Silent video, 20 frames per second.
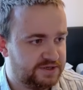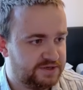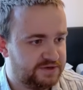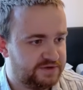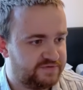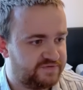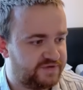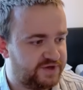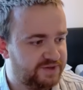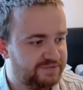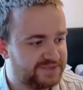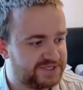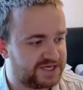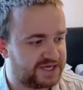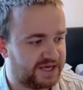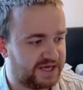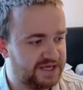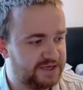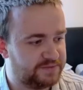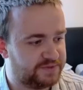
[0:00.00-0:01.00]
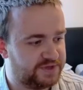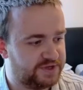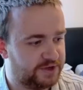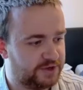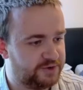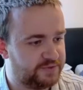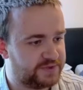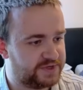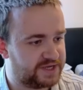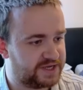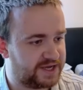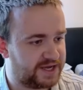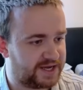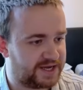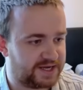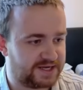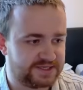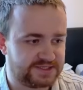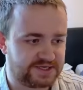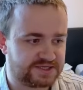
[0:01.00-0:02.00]
For him to keep the opening
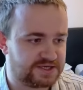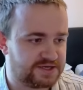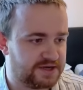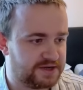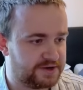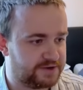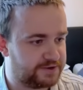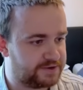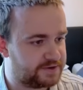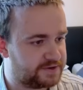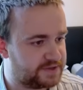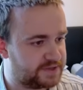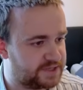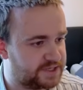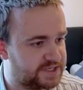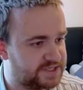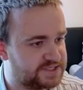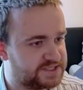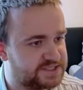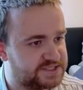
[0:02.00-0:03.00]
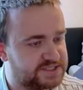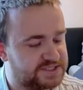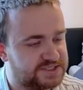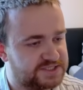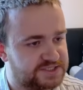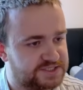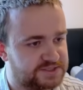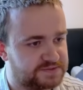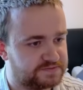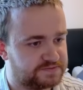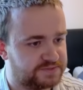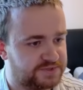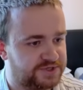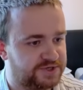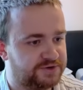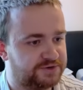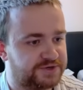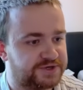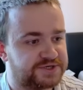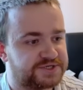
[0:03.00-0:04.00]
hand, I don't know. It's
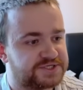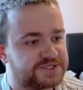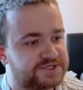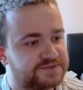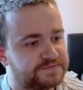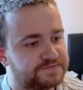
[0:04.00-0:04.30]
curious.